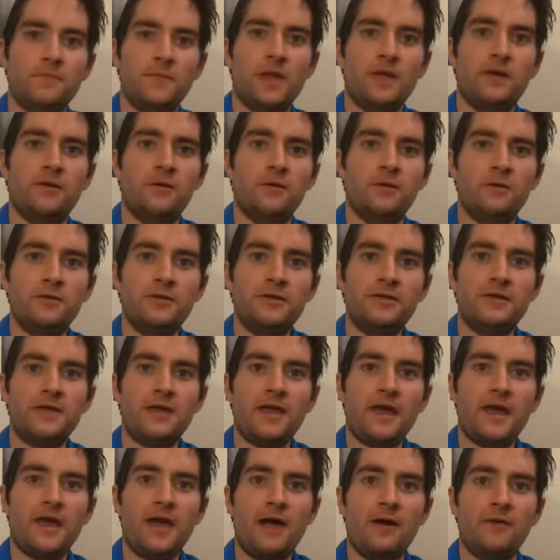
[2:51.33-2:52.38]
and hold it
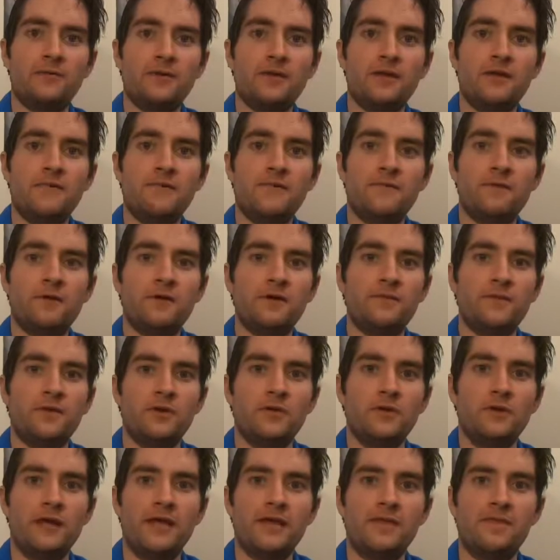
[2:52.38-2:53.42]
out in front of you
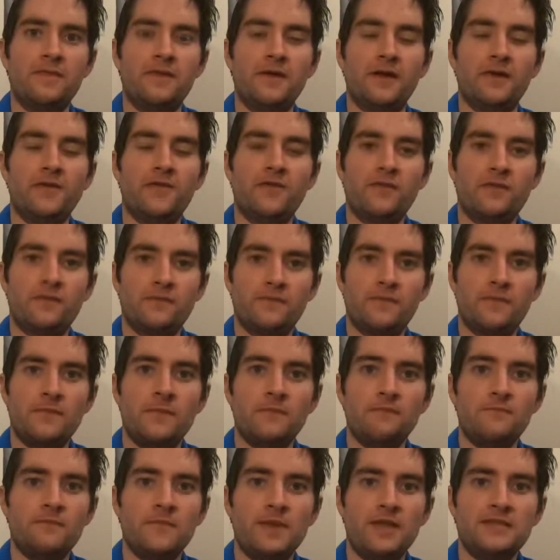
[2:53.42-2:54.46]
like this
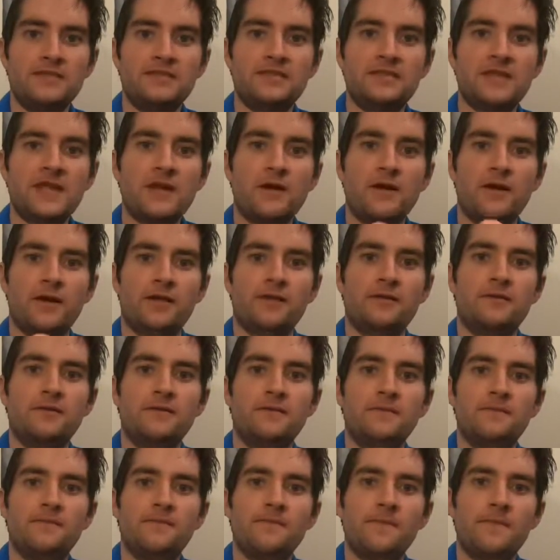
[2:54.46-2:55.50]
and stare at it.
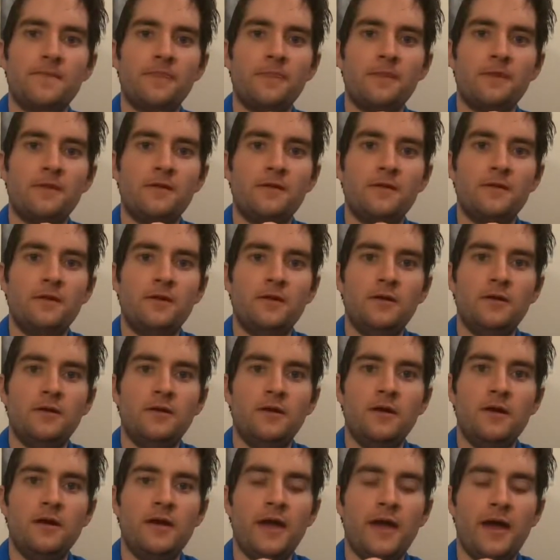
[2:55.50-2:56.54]

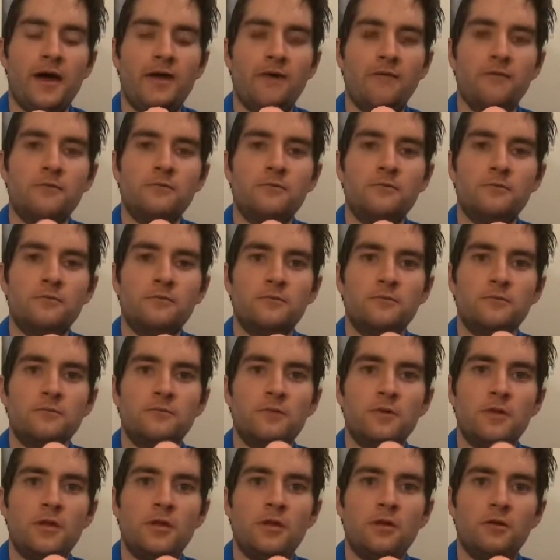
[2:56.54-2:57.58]
Now,
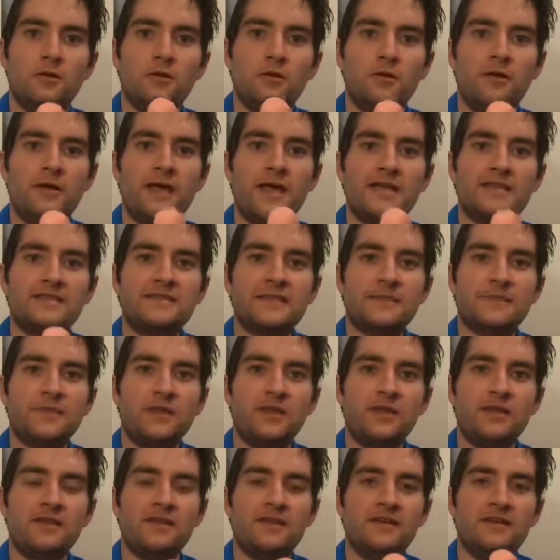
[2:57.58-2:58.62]
look at
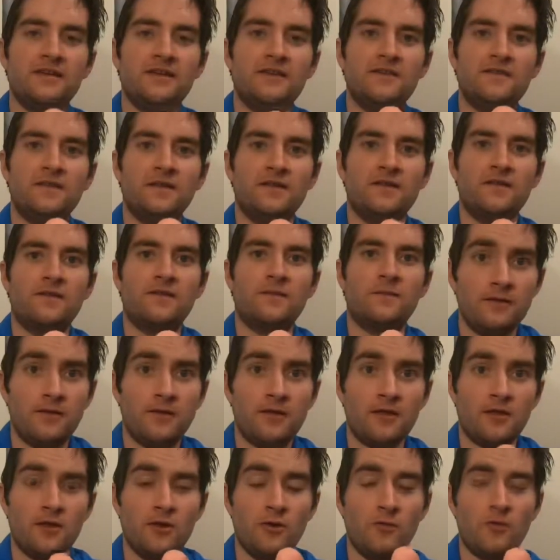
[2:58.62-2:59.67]
something in the distance.
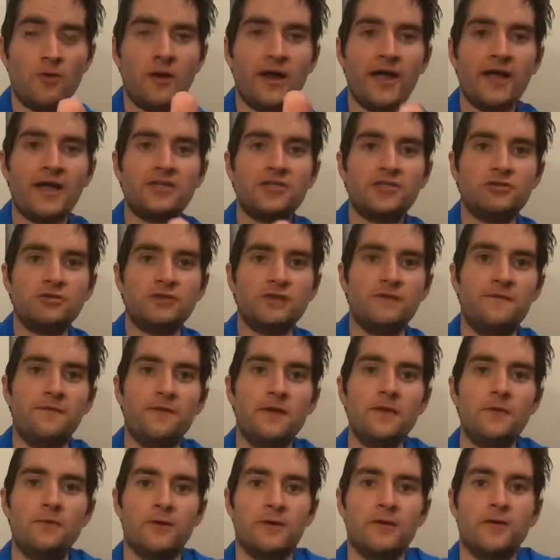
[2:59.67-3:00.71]
You are actually
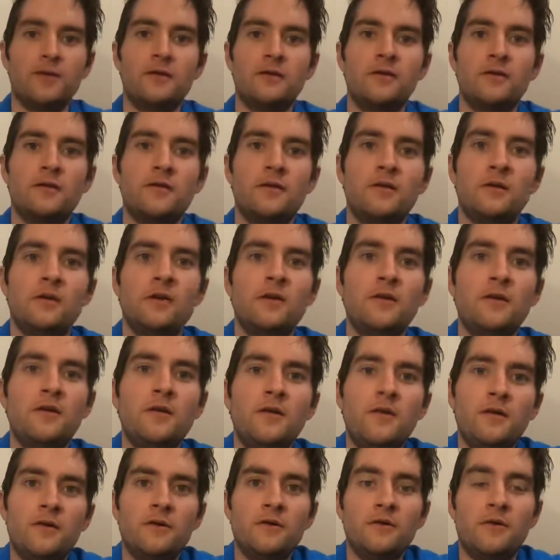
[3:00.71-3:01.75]
viewing
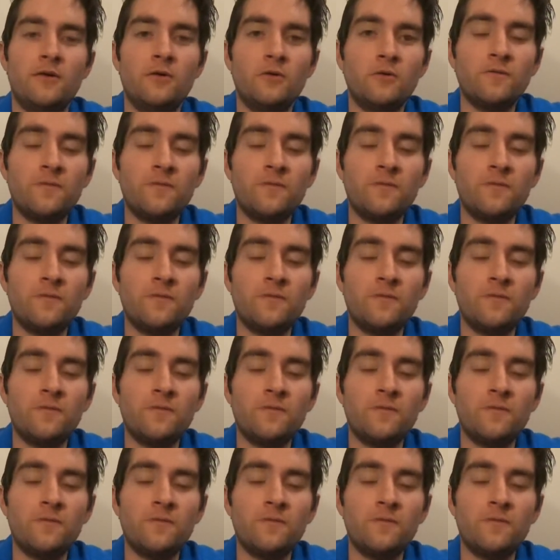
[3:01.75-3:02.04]
your